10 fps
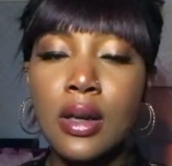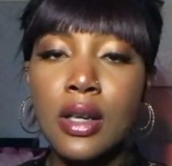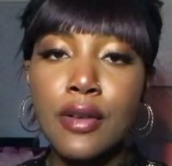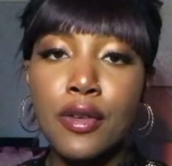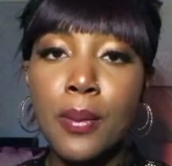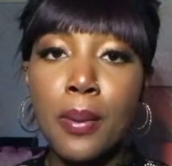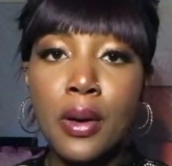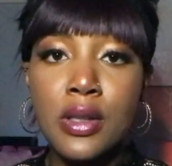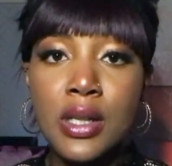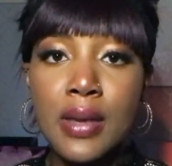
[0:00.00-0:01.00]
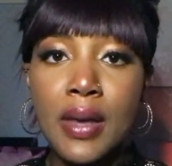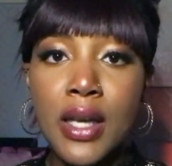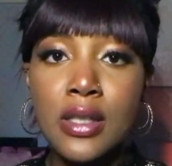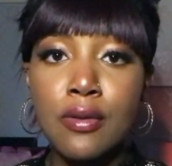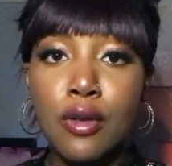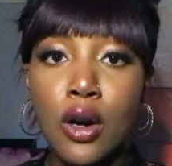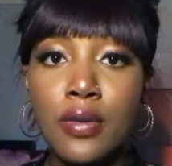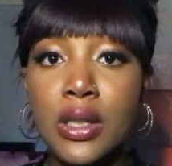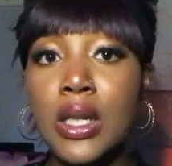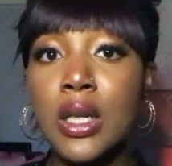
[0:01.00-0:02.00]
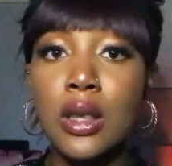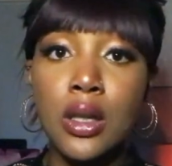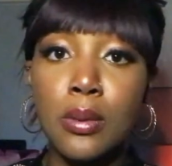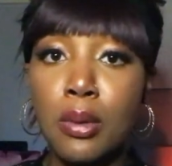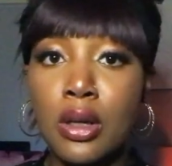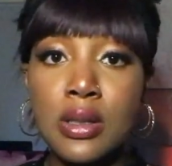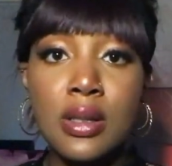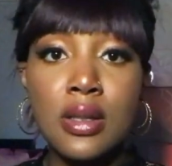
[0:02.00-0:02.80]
different person that is involved in a third-party